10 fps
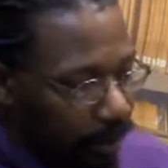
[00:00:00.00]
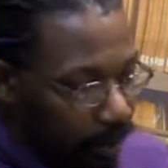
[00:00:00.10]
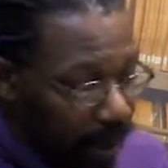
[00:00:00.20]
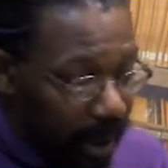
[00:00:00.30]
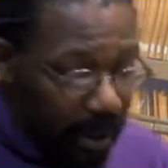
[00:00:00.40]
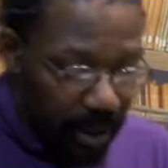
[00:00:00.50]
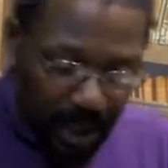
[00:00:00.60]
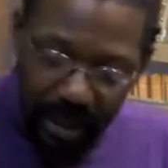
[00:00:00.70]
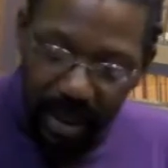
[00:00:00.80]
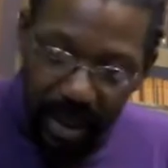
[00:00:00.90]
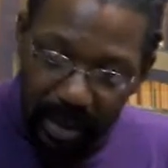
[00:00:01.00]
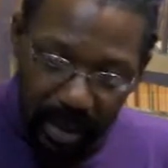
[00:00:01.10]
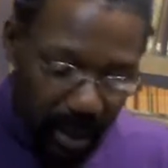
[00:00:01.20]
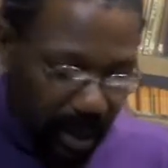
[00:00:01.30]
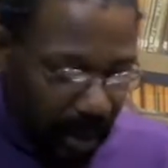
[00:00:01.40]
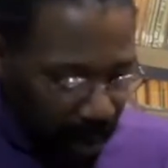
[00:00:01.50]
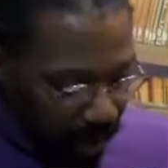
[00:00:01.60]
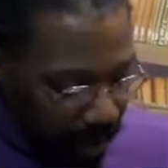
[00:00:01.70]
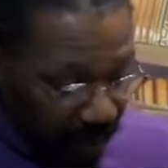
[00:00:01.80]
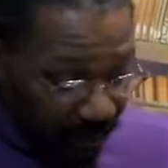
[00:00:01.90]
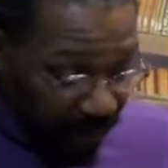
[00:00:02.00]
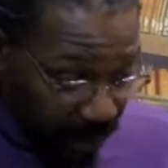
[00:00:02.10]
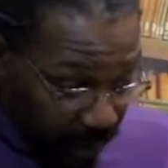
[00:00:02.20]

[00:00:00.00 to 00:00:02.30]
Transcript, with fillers: because yeah, today's thing it is a very